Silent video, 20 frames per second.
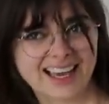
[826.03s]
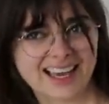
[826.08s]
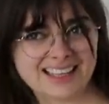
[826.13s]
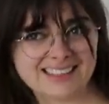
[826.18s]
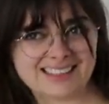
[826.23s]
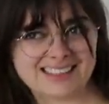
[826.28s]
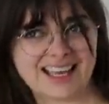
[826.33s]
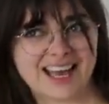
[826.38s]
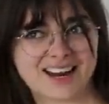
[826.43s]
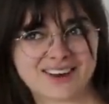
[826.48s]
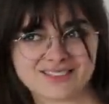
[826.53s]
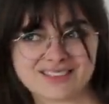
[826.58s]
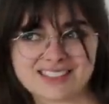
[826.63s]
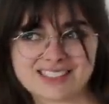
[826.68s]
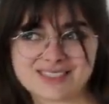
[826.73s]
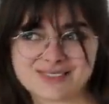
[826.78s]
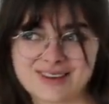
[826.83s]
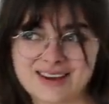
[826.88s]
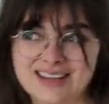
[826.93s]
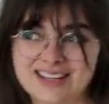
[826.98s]
instead of a
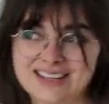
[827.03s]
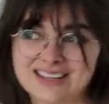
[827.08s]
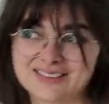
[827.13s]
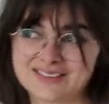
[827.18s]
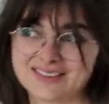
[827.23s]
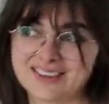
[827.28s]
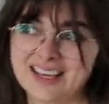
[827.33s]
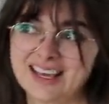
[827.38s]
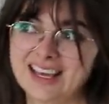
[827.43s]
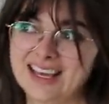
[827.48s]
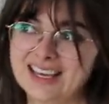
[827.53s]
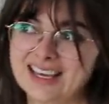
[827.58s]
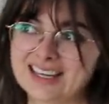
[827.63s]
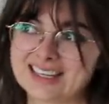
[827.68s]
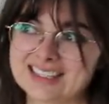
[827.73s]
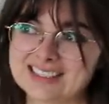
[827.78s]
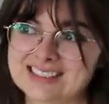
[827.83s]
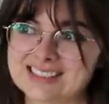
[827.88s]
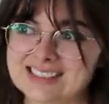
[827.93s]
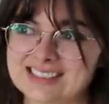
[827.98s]
twelve,
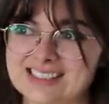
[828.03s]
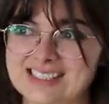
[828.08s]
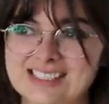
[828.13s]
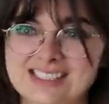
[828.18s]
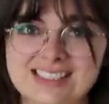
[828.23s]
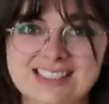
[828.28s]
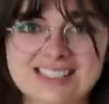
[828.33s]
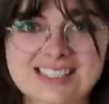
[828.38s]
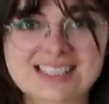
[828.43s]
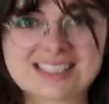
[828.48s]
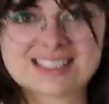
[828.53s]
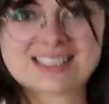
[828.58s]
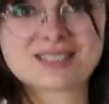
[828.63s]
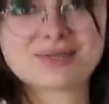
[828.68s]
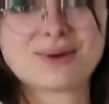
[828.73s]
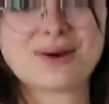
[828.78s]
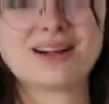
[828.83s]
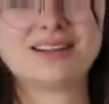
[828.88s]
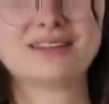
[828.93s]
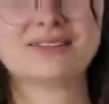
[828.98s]
because this, this is a
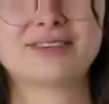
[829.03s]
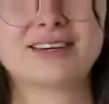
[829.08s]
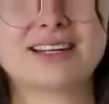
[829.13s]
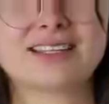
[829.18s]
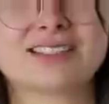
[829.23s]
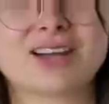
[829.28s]
twelve and